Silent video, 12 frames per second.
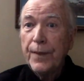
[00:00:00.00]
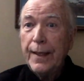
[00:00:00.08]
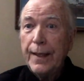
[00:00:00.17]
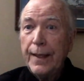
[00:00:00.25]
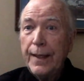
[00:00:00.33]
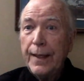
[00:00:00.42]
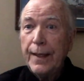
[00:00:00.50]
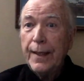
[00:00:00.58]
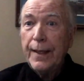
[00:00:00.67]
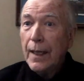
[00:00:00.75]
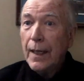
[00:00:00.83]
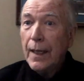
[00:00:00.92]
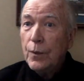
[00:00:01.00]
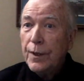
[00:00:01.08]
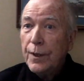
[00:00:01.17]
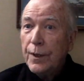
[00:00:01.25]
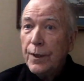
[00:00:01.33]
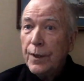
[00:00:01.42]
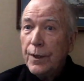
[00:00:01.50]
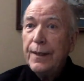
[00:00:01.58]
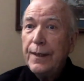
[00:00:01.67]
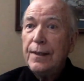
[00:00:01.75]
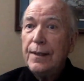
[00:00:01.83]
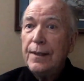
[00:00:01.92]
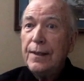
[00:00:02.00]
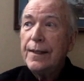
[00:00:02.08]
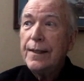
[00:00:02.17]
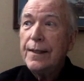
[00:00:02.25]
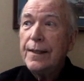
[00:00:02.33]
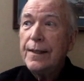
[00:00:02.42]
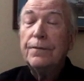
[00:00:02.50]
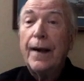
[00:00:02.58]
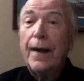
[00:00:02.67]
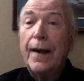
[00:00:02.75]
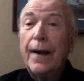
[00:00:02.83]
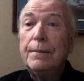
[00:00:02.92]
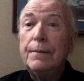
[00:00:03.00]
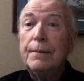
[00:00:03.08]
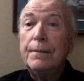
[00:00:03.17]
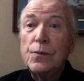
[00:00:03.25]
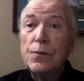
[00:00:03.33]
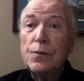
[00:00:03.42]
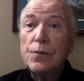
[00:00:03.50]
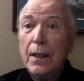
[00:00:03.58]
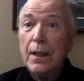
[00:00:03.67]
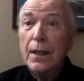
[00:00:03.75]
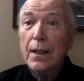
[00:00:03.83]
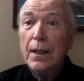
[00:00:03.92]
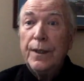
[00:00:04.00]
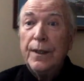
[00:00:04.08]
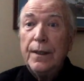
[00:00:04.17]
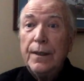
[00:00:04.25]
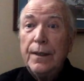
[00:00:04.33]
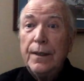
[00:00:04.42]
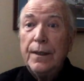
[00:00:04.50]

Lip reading: And we can create these environments where we